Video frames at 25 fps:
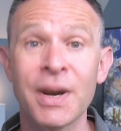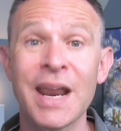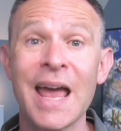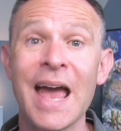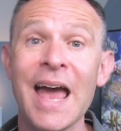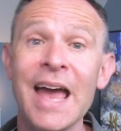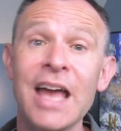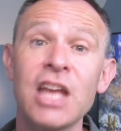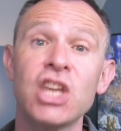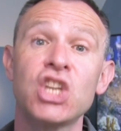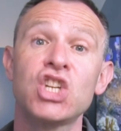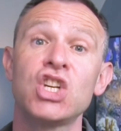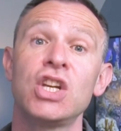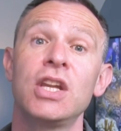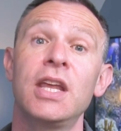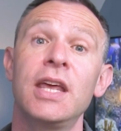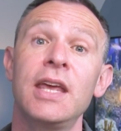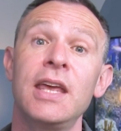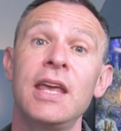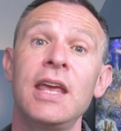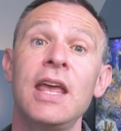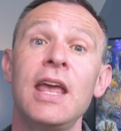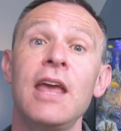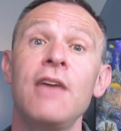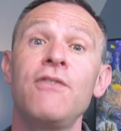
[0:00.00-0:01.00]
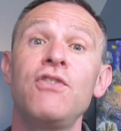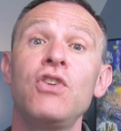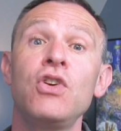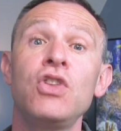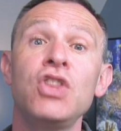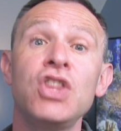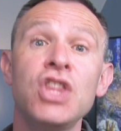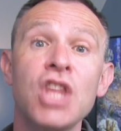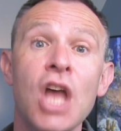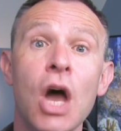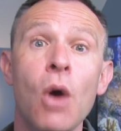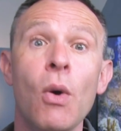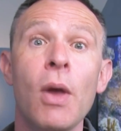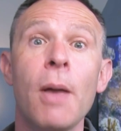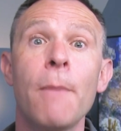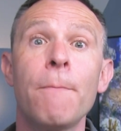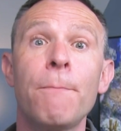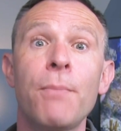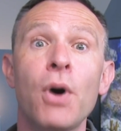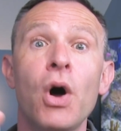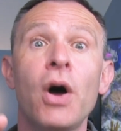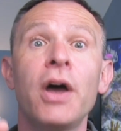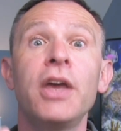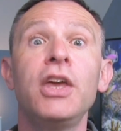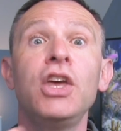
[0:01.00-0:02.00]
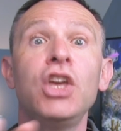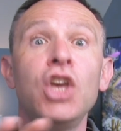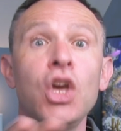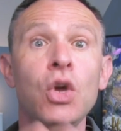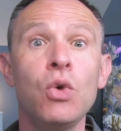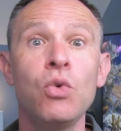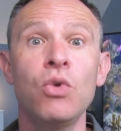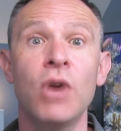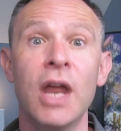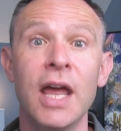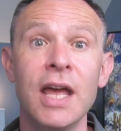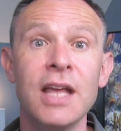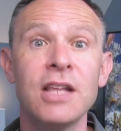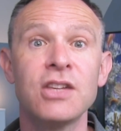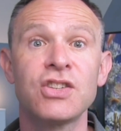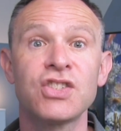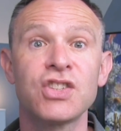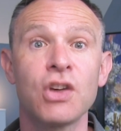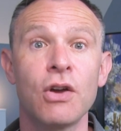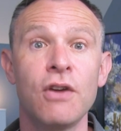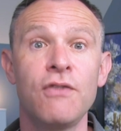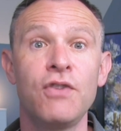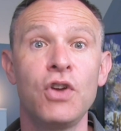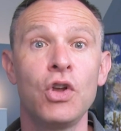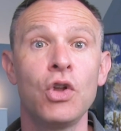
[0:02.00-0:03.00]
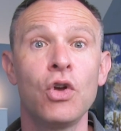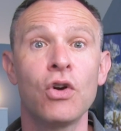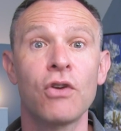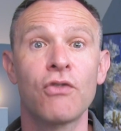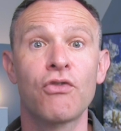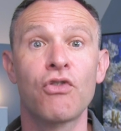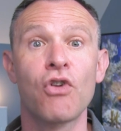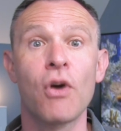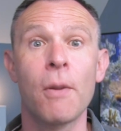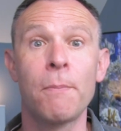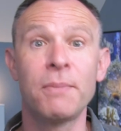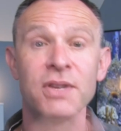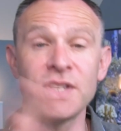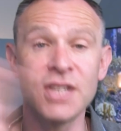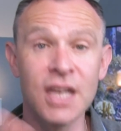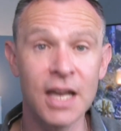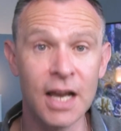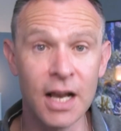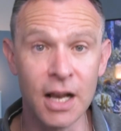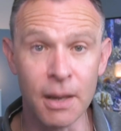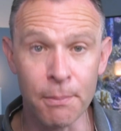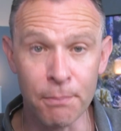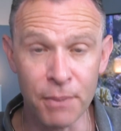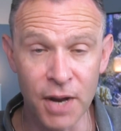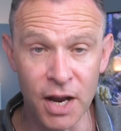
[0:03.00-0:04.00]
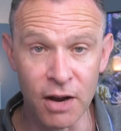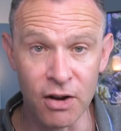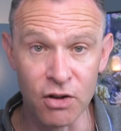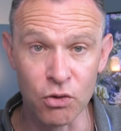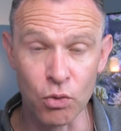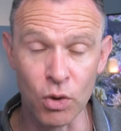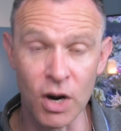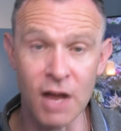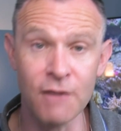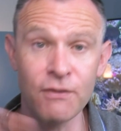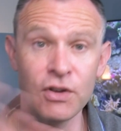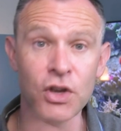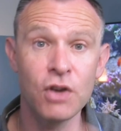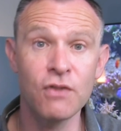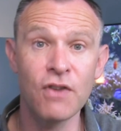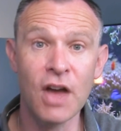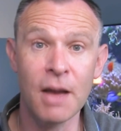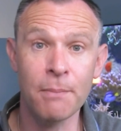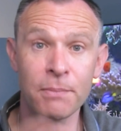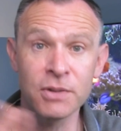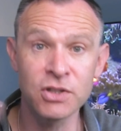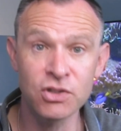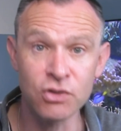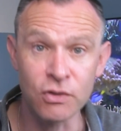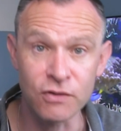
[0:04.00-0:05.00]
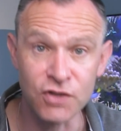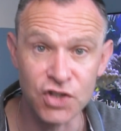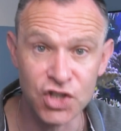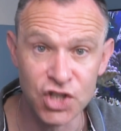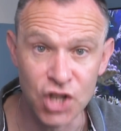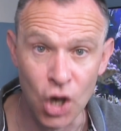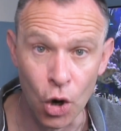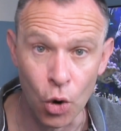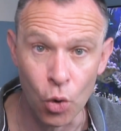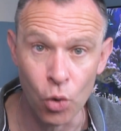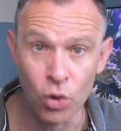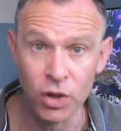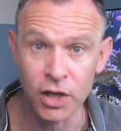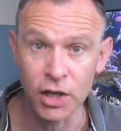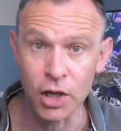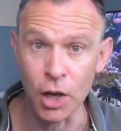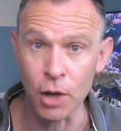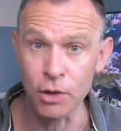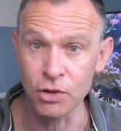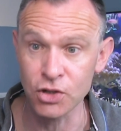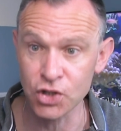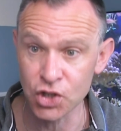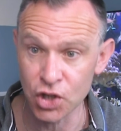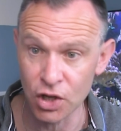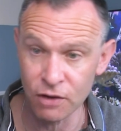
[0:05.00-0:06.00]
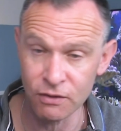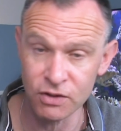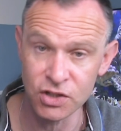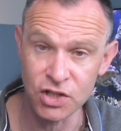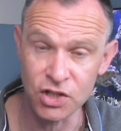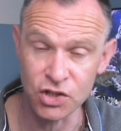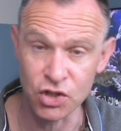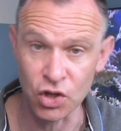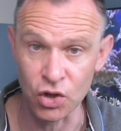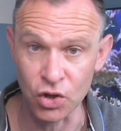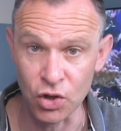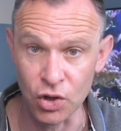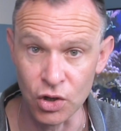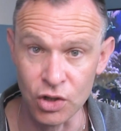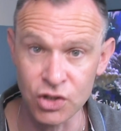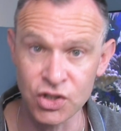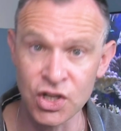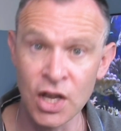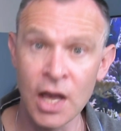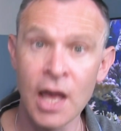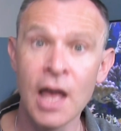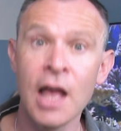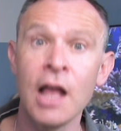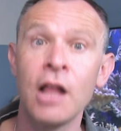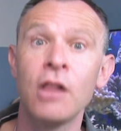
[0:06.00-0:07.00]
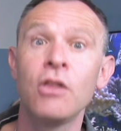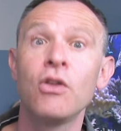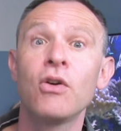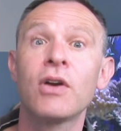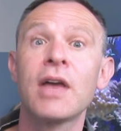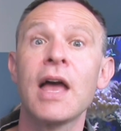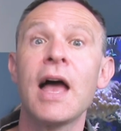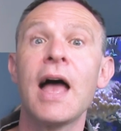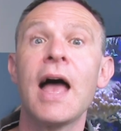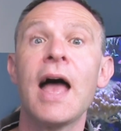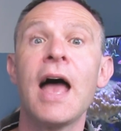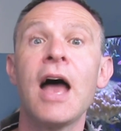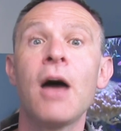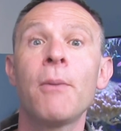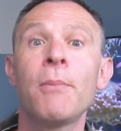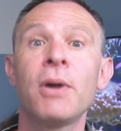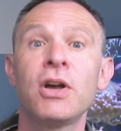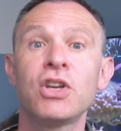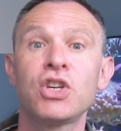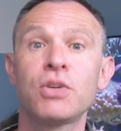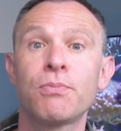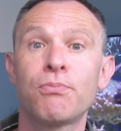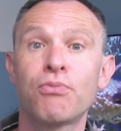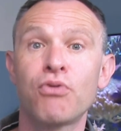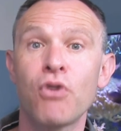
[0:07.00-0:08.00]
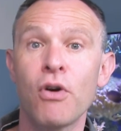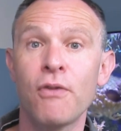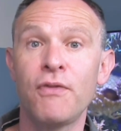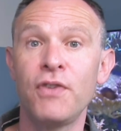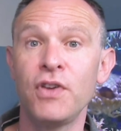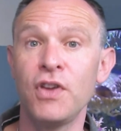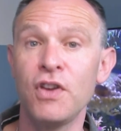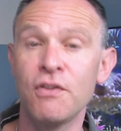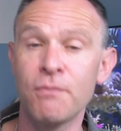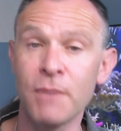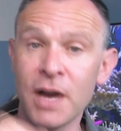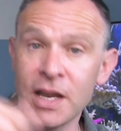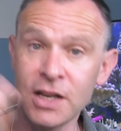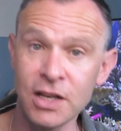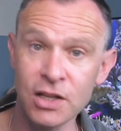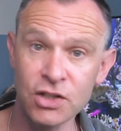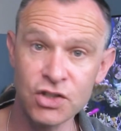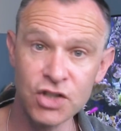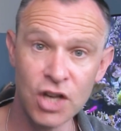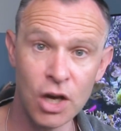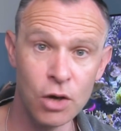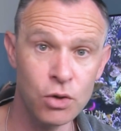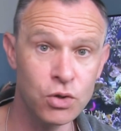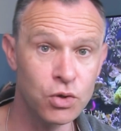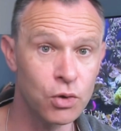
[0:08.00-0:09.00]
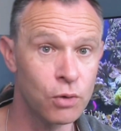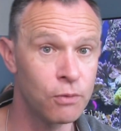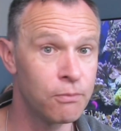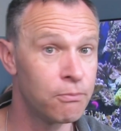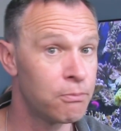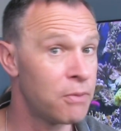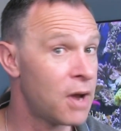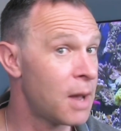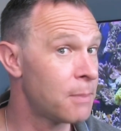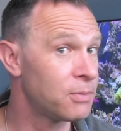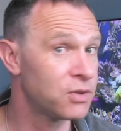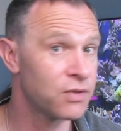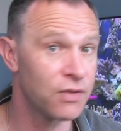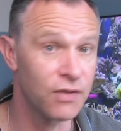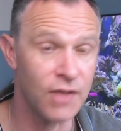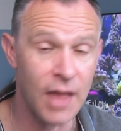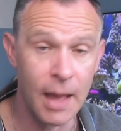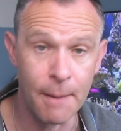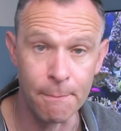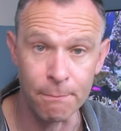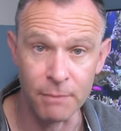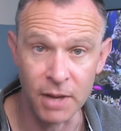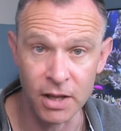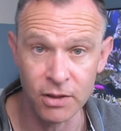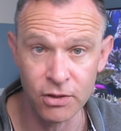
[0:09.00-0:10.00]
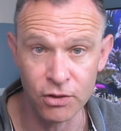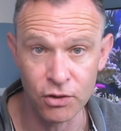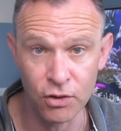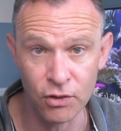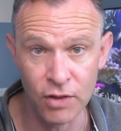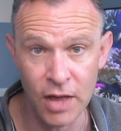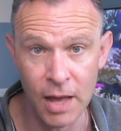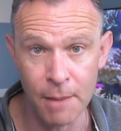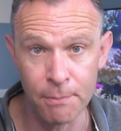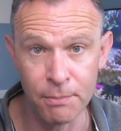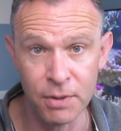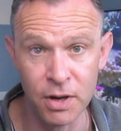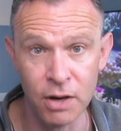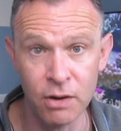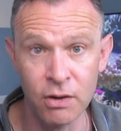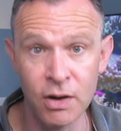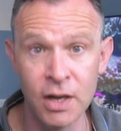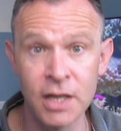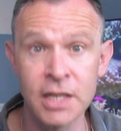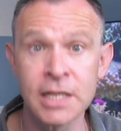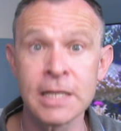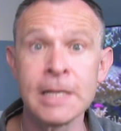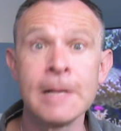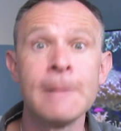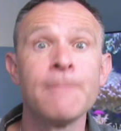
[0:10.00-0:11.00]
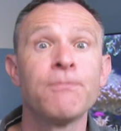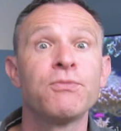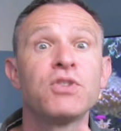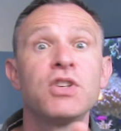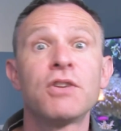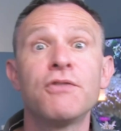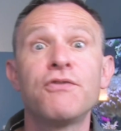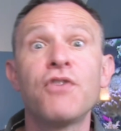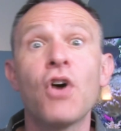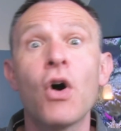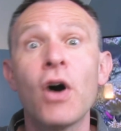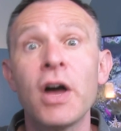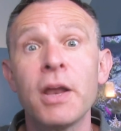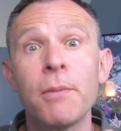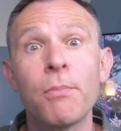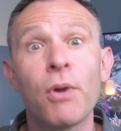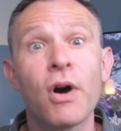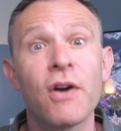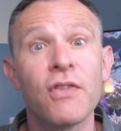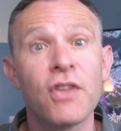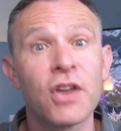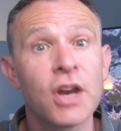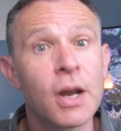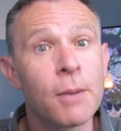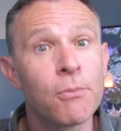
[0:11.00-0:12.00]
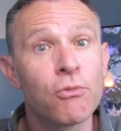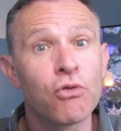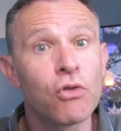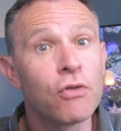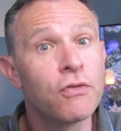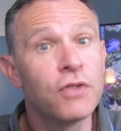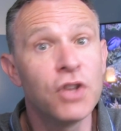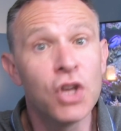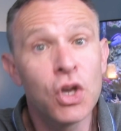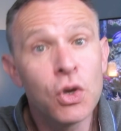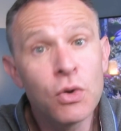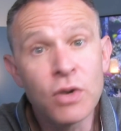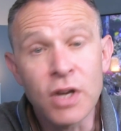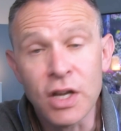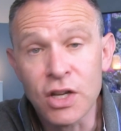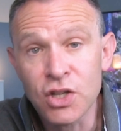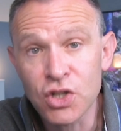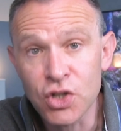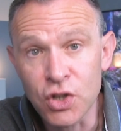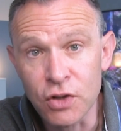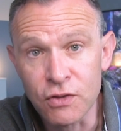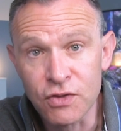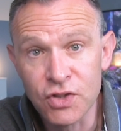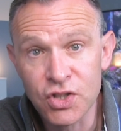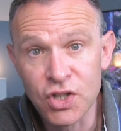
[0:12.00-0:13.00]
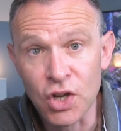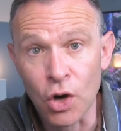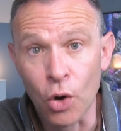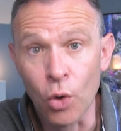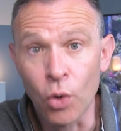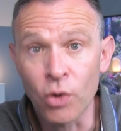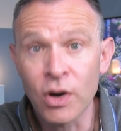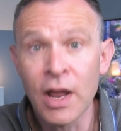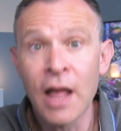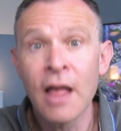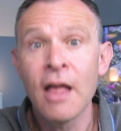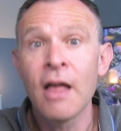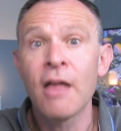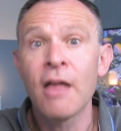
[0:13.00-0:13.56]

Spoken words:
but actually if you know it by unit, so if you look for a particular period, whatever you happen to have sold, services or goods, look at how much profit you've made in total, perhaps for that month or that period, divide by the number of units you've sold.